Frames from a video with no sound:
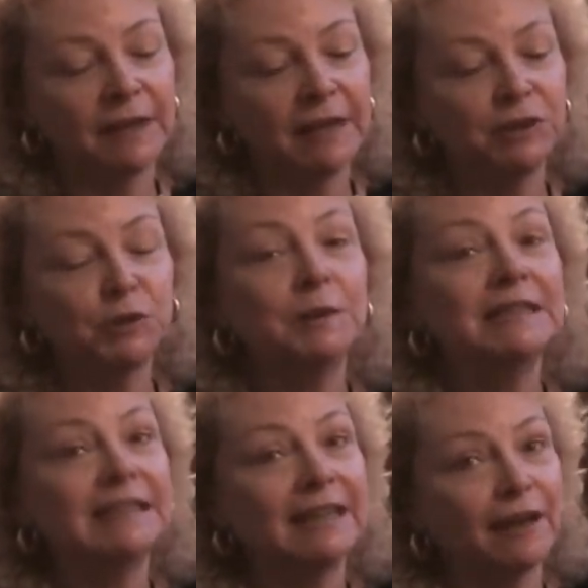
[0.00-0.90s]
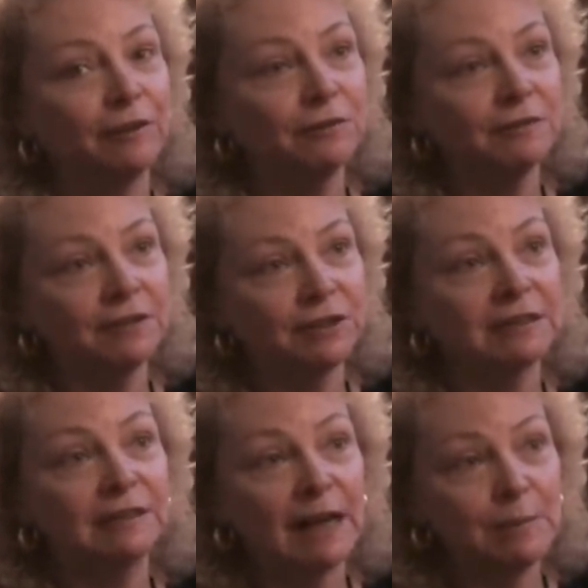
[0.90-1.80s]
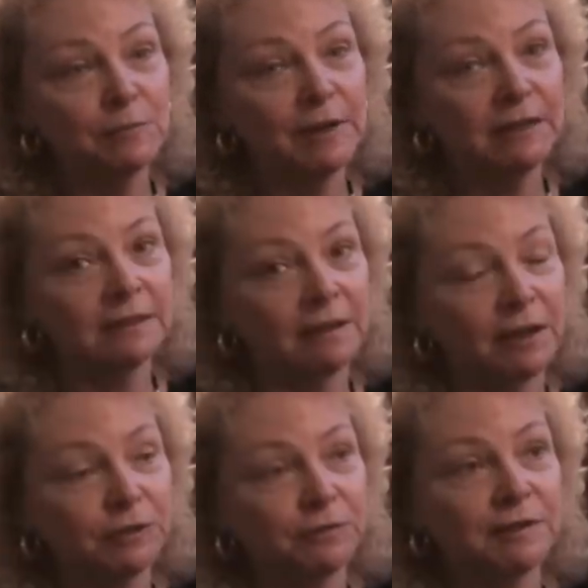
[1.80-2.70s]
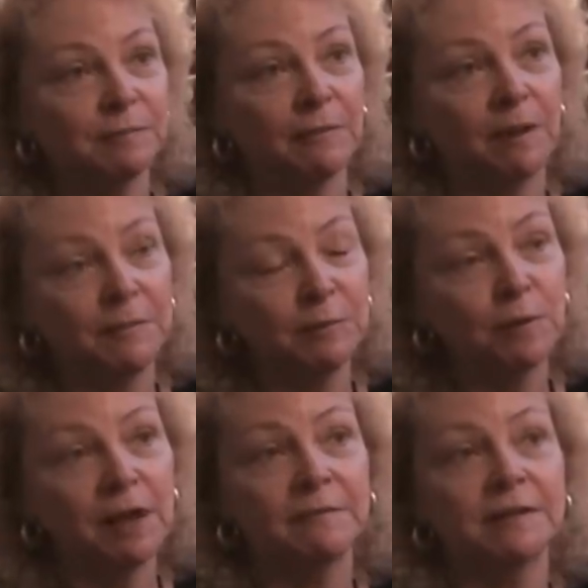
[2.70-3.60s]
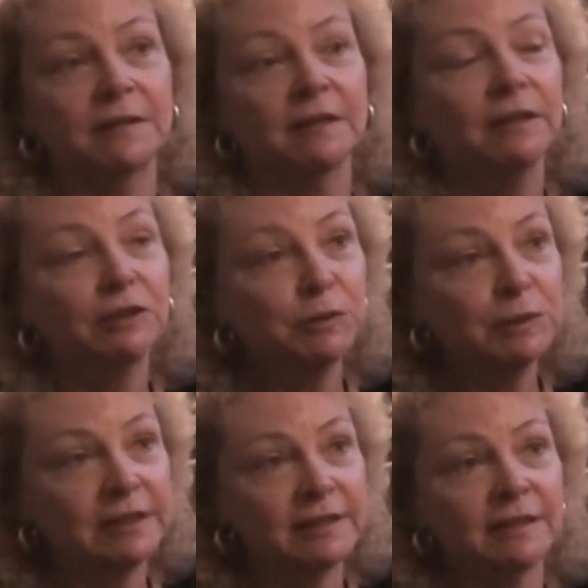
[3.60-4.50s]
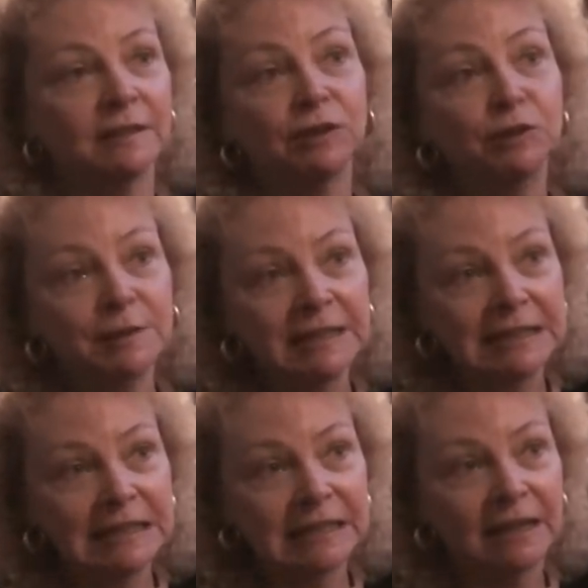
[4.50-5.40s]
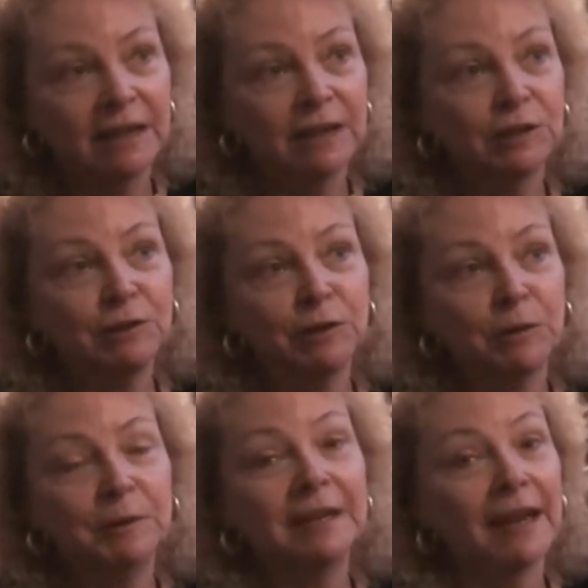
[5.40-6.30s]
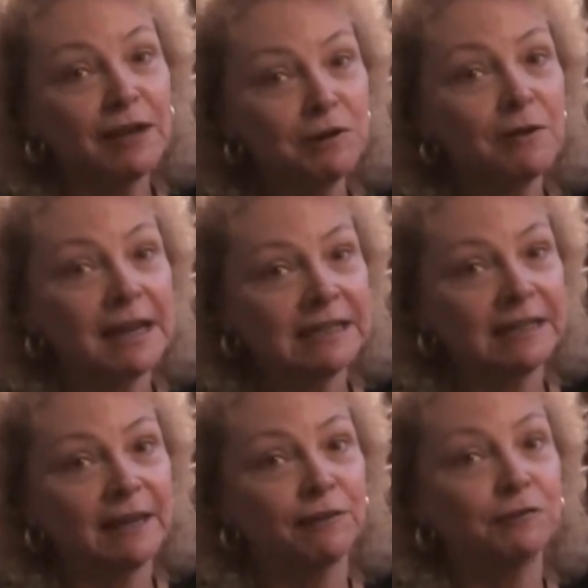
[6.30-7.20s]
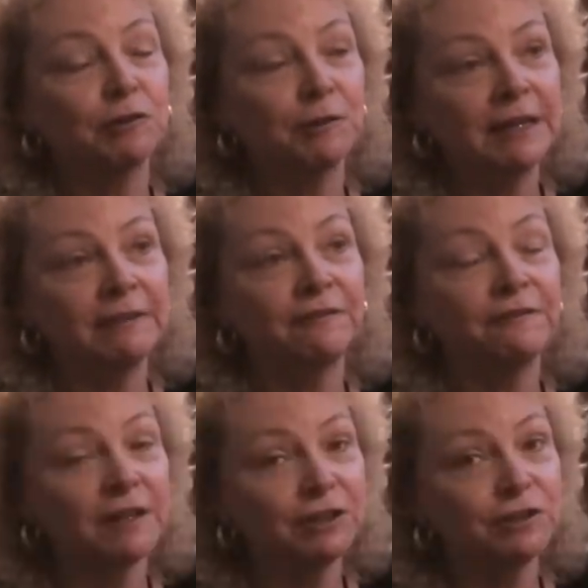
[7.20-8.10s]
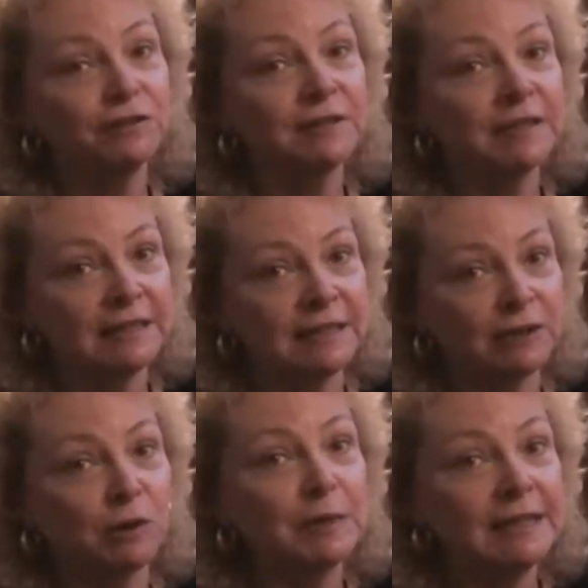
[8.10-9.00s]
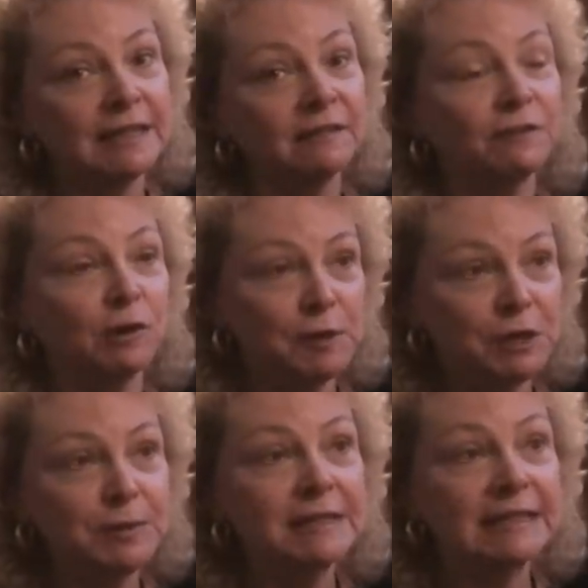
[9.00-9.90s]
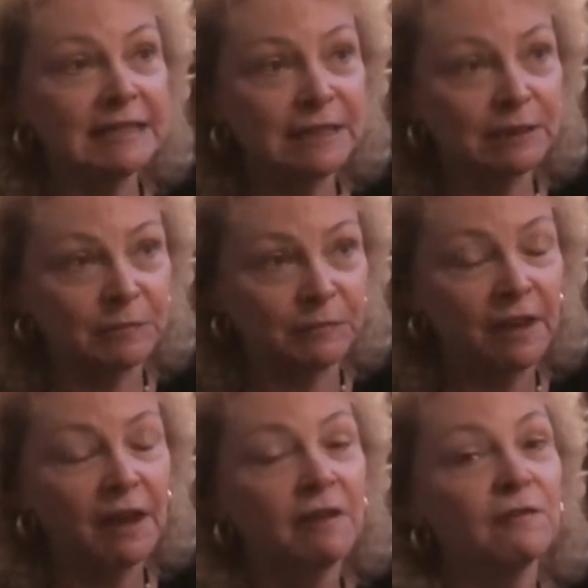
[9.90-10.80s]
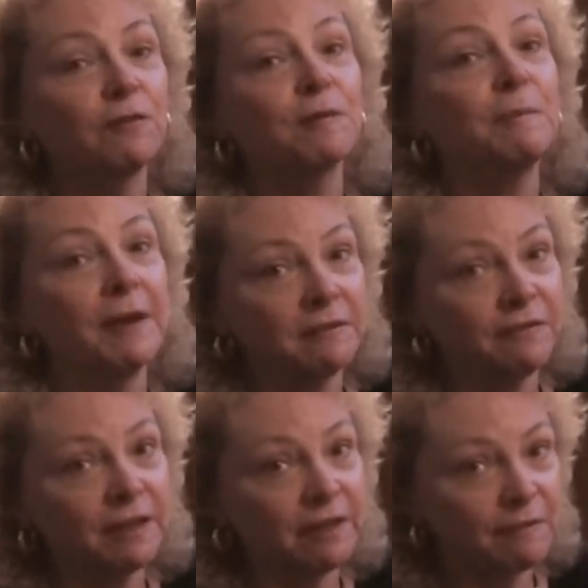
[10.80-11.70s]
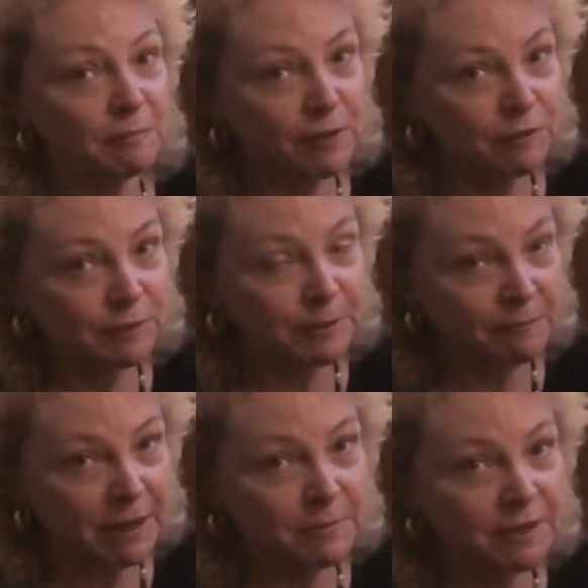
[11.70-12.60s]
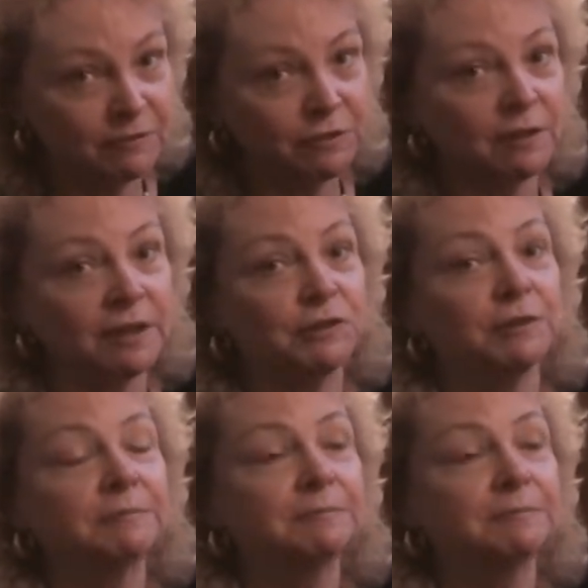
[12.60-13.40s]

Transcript: and join together to collaborate, doctors, midwives, doulas, nurses, you know, get your act together, create a functional, cohesive, coherent system for the benefit of the mothers and babies of your country.